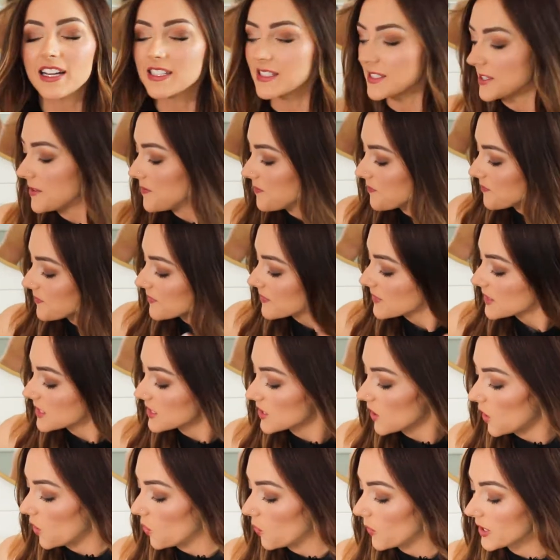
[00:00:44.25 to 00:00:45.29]
Awesome.
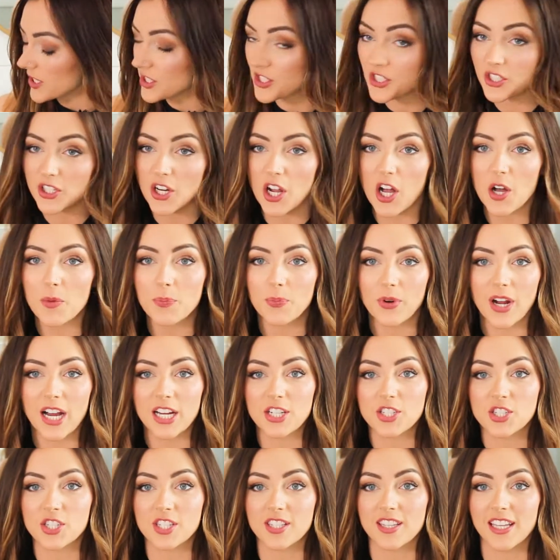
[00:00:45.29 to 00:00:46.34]
So once you're
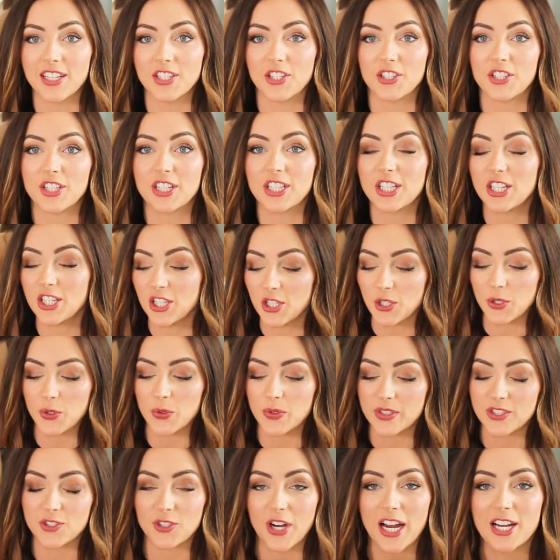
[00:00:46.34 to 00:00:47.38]
all brushed, then you're
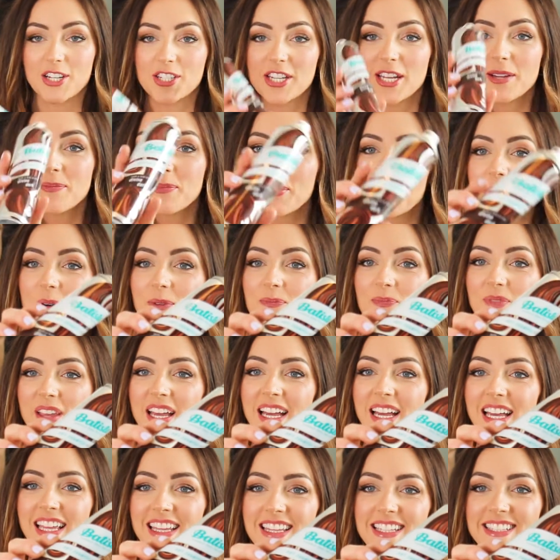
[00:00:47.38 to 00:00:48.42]
gonna use dry
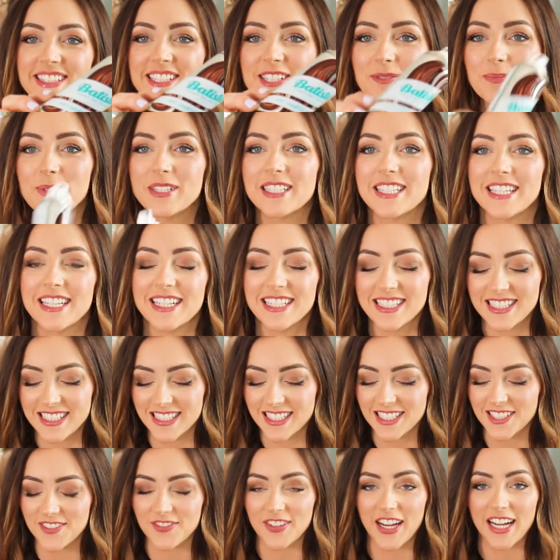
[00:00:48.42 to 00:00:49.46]
shampoo. This is
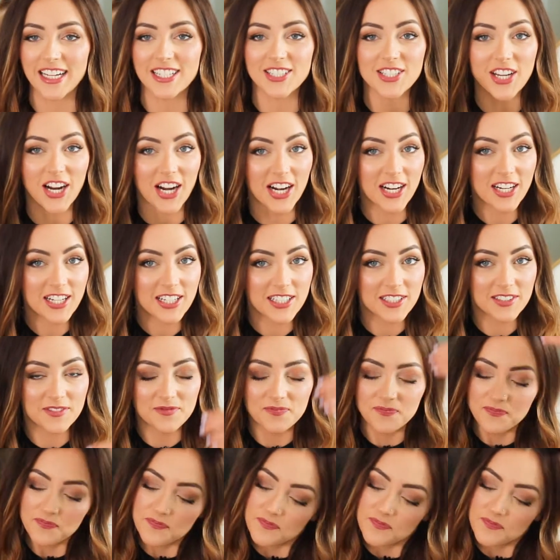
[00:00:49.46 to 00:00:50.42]
Batiste in Divine Dark.